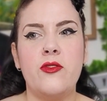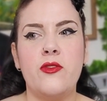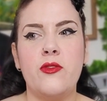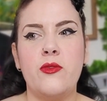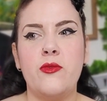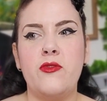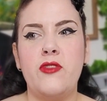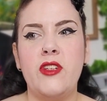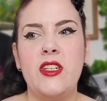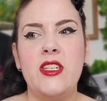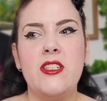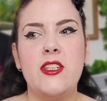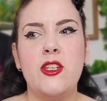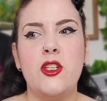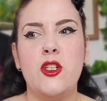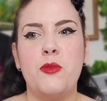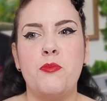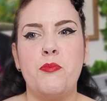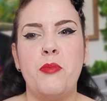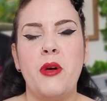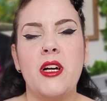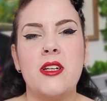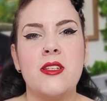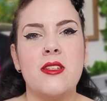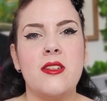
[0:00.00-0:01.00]
vintage
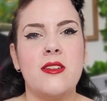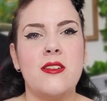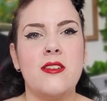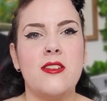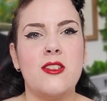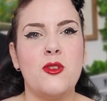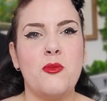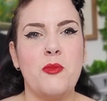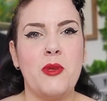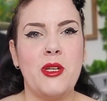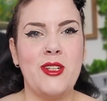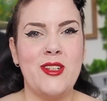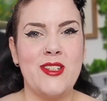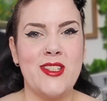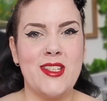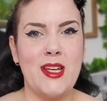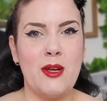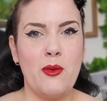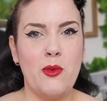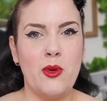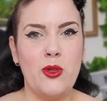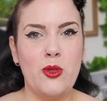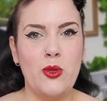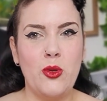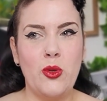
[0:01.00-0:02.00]
buttons because they
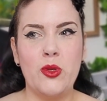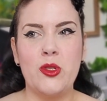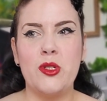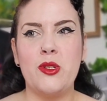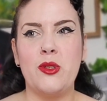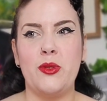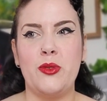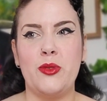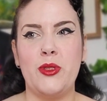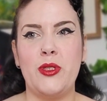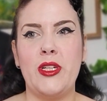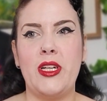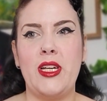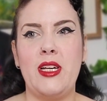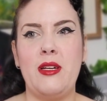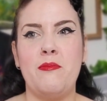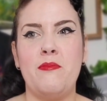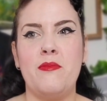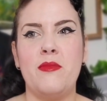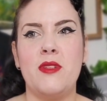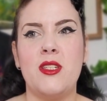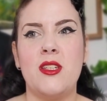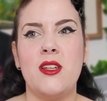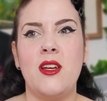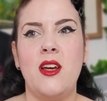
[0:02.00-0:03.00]
were nautical
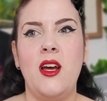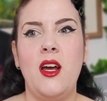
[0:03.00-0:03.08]
themed.